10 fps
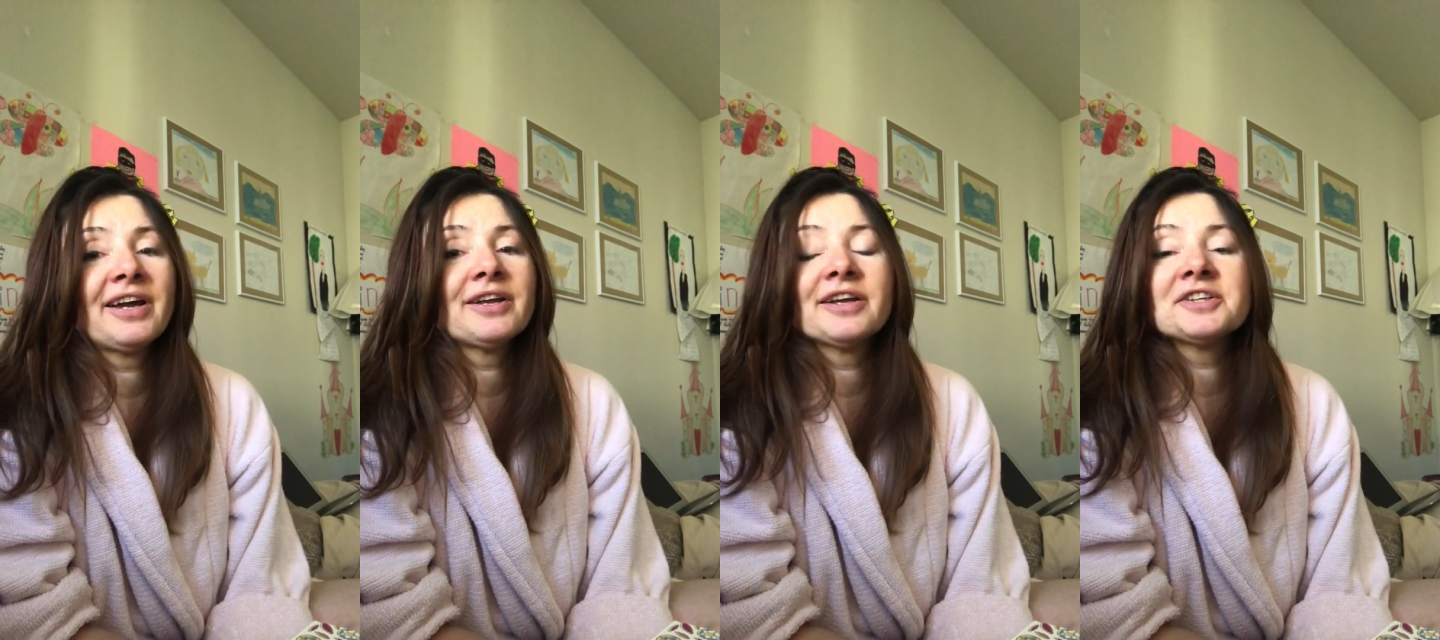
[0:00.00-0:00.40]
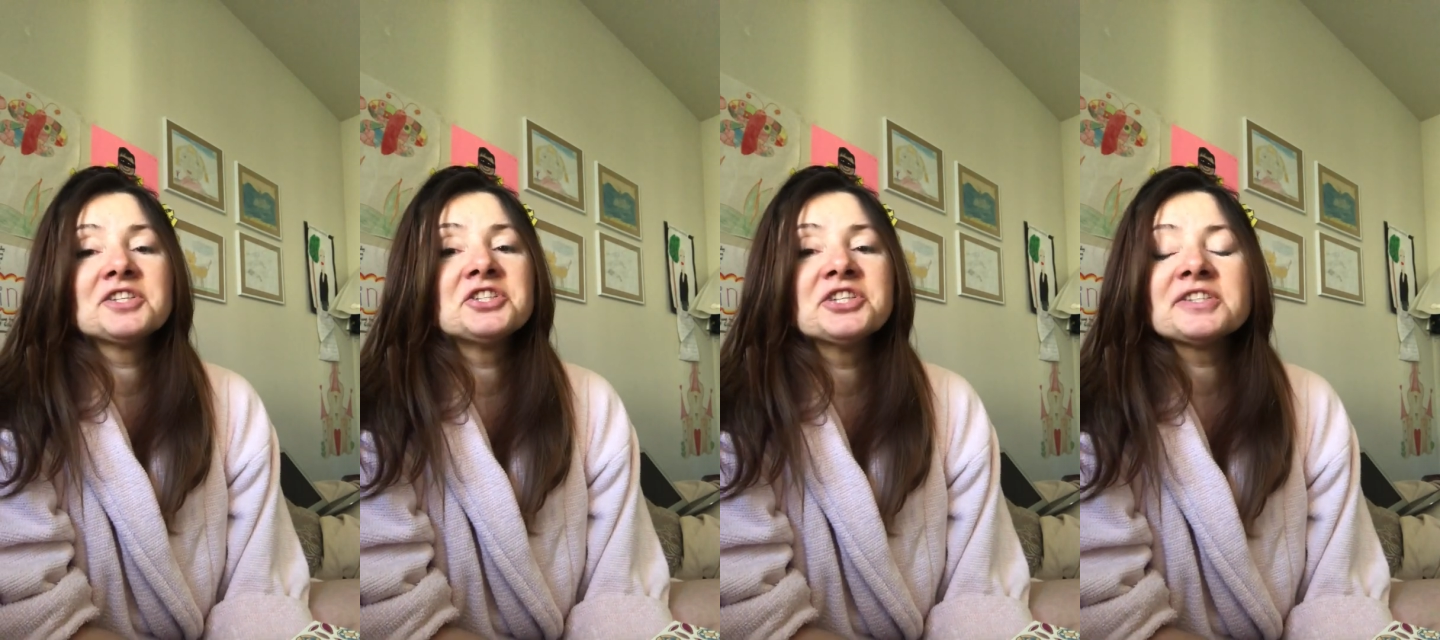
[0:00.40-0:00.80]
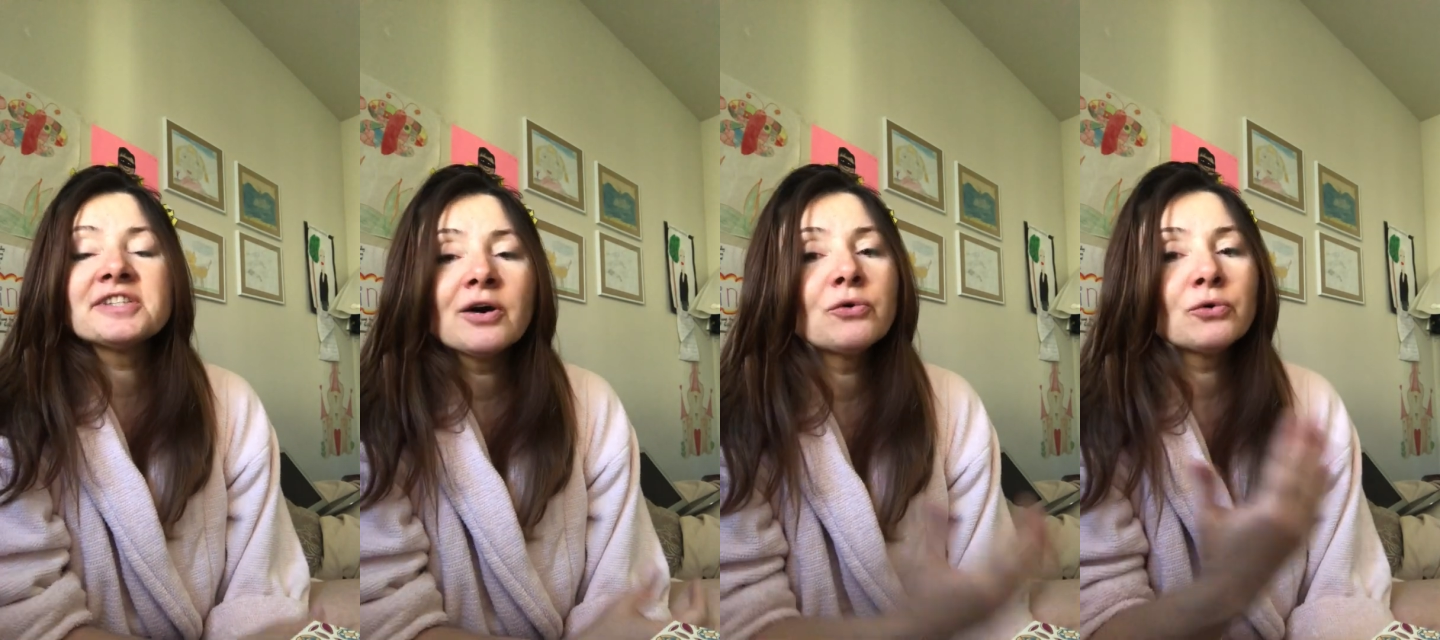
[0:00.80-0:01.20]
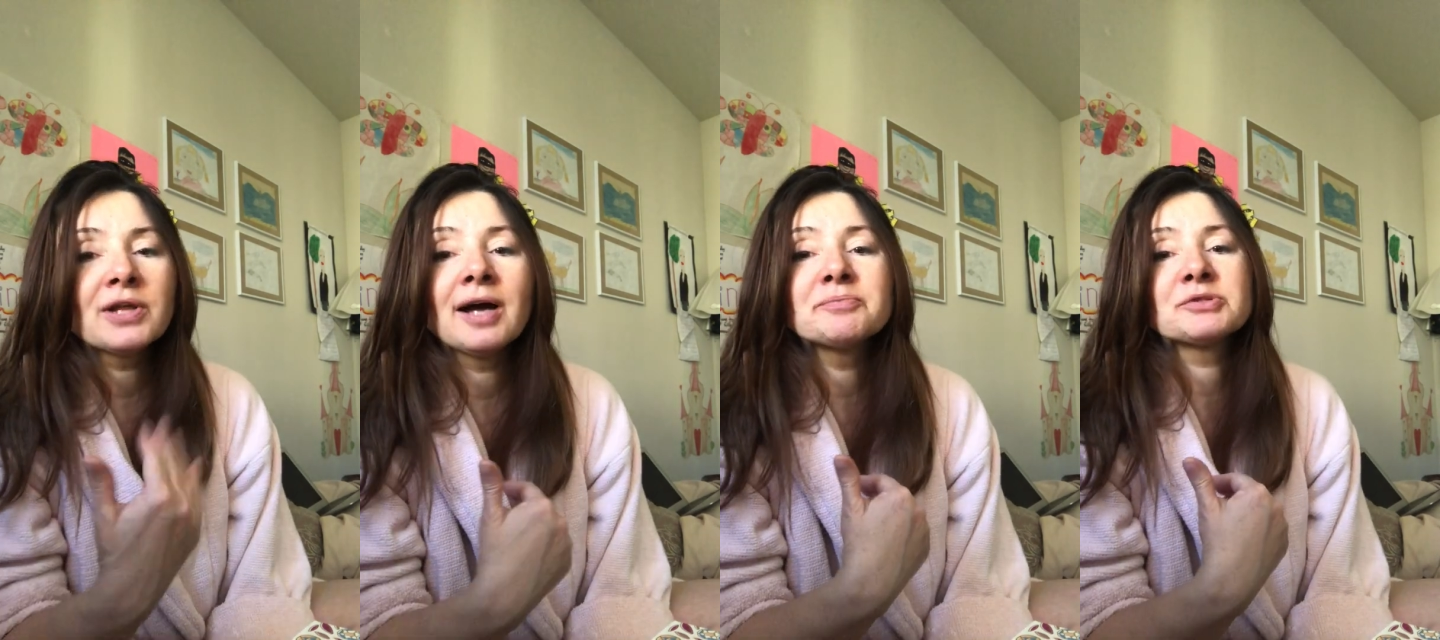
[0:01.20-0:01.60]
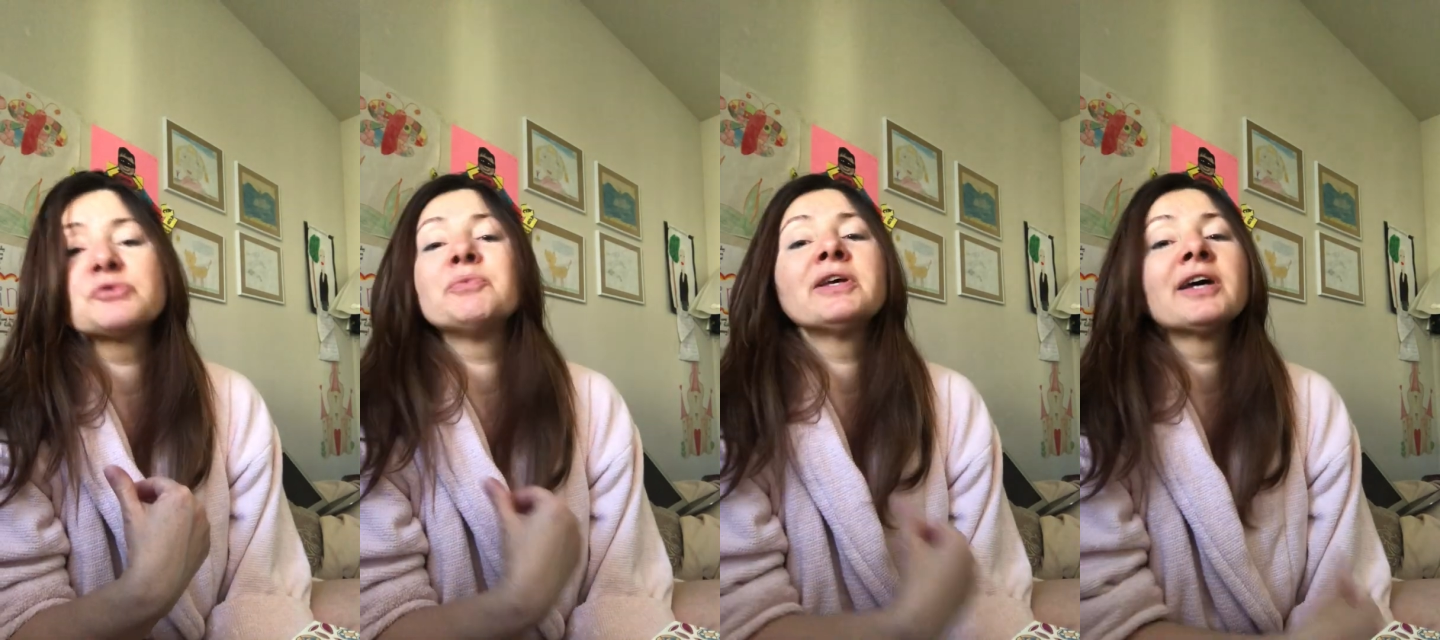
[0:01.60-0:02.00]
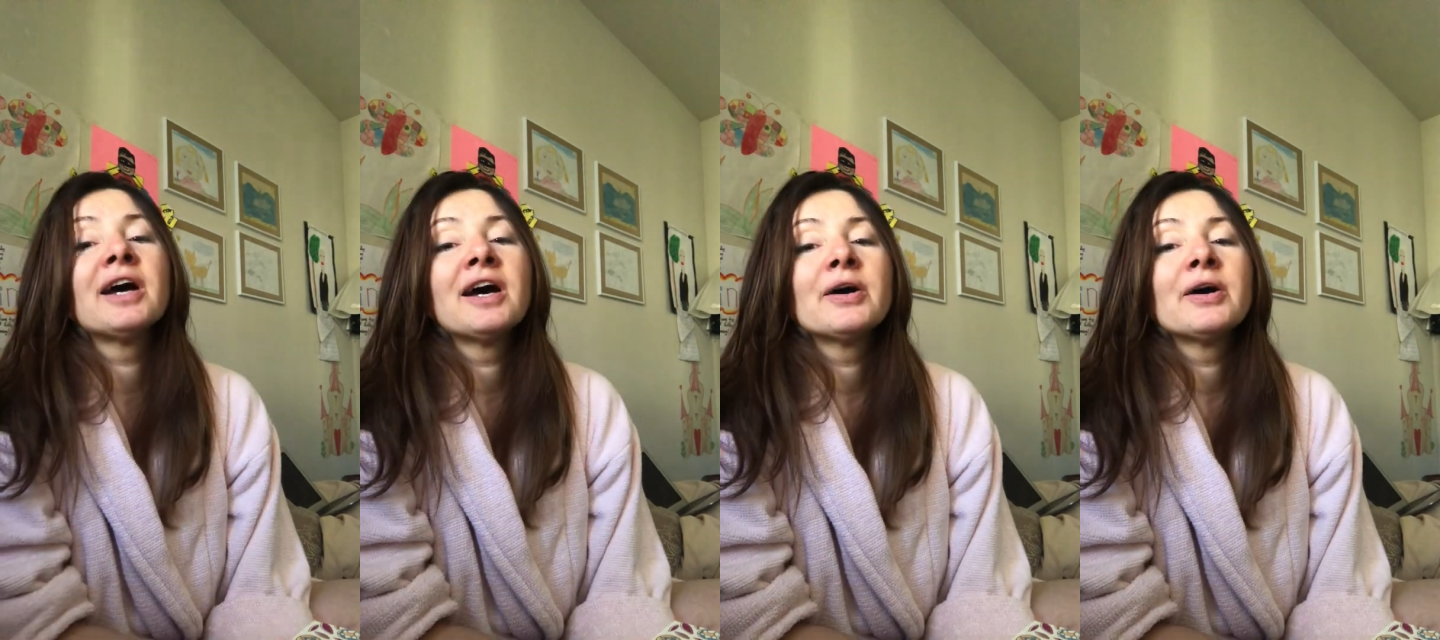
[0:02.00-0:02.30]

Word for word: it, it just now all comes to me,